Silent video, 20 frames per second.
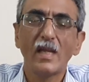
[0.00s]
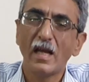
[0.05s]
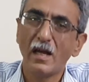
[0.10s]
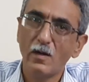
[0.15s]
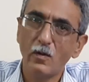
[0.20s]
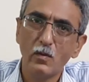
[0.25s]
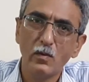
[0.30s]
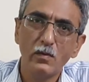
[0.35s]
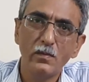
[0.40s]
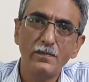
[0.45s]

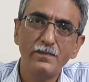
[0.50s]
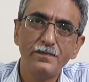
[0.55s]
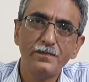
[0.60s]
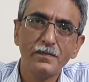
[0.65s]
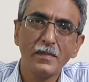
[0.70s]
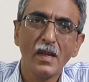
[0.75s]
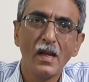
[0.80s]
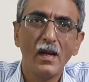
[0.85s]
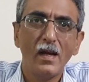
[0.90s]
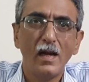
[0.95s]
Hello,
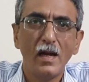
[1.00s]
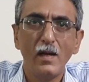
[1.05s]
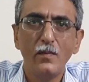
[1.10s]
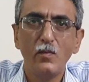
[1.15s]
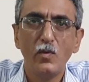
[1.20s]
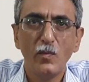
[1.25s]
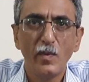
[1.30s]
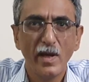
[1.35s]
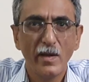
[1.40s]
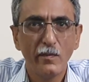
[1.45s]
I am
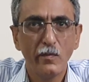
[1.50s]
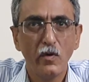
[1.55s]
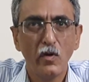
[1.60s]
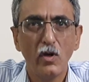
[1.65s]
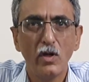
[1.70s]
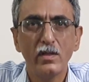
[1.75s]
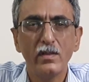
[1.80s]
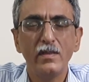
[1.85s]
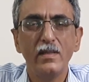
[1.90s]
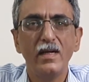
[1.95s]
Umair
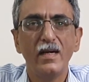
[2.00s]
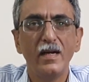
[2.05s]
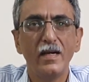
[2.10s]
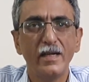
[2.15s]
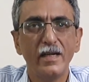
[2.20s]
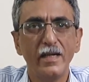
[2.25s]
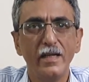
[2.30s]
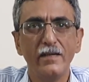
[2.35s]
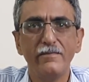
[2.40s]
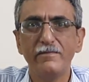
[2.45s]
Bhaur
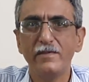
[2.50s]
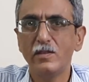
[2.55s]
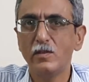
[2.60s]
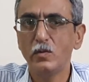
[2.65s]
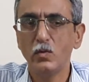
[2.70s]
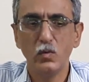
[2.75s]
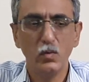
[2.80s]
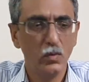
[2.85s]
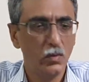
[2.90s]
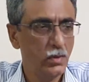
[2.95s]
again with
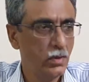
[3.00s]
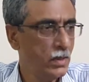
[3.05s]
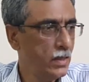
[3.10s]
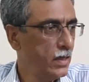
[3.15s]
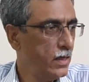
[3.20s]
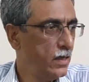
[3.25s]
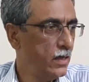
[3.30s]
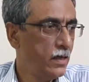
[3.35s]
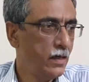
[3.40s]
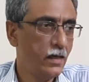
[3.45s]
you,
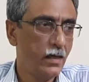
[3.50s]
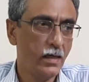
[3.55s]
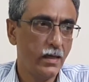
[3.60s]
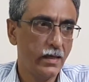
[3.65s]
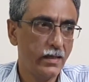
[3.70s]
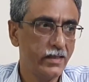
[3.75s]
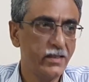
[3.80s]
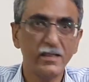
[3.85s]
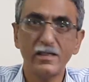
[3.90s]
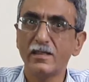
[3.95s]

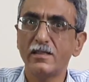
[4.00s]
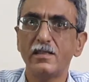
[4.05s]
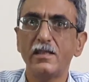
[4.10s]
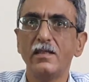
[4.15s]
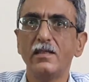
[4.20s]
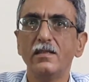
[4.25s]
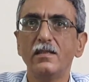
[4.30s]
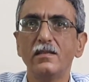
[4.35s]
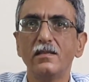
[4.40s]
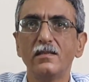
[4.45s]

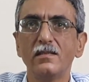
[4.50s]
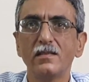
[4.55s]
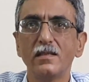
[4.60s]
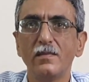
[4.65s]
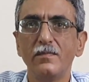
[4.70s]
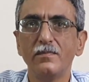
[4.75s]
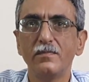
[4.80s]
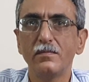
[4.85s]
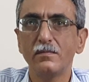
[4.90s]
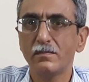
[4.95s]
discussing
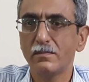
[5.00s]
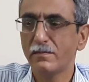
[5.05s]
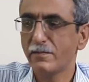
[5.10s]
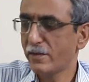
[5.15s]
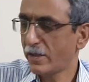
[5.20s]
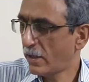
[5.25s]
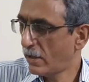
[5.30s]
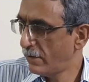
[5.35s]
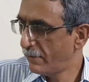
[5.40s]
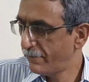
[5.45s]

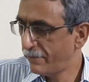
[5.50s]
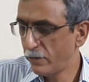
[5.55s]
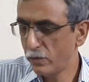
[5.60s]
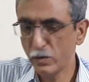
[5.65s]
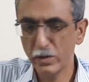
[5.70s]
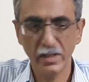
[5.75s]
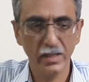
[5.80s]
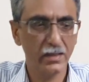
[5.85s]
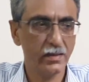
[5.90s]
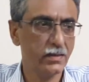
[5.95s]
a few
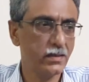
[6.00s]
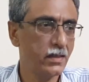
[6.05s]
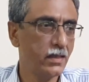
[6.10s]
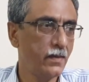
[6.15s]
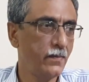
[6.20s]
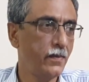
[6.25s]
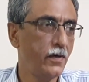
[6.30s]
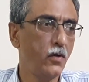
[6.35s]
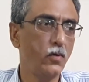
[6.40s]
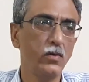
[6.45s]
things
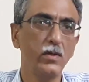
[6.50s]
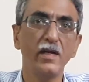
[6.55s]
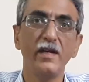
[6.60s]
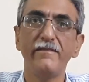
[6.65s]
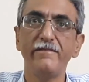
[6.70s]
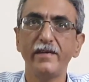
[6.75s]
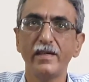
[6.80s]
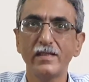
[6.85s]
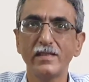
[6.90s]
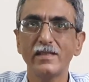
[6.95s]
about
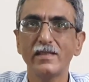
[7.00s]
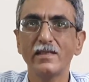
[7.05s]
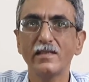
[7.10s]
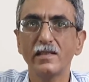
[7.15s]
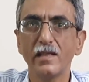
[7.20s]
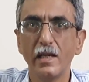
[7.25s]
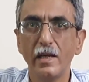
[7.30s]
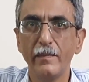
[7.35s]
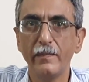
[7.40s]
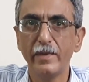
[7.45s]
FX
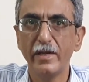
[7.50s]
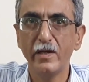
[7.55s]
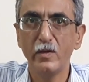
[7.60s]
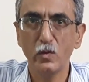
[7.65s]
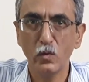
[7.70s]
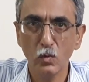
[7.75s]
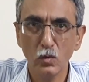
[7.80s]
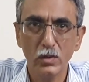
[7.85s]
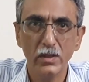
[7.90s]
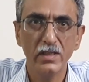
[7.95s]

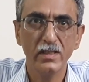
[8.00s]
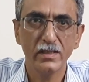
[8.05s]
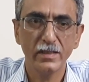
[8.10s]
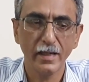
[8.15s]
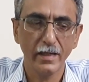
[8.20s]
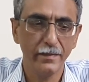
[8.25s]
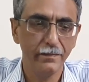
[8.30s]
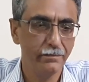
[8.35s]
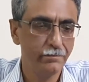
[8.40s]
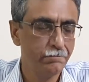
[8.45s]
MK2 this
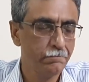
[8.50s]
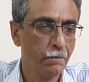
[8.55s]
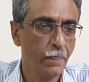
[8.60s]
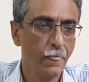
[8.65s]
time.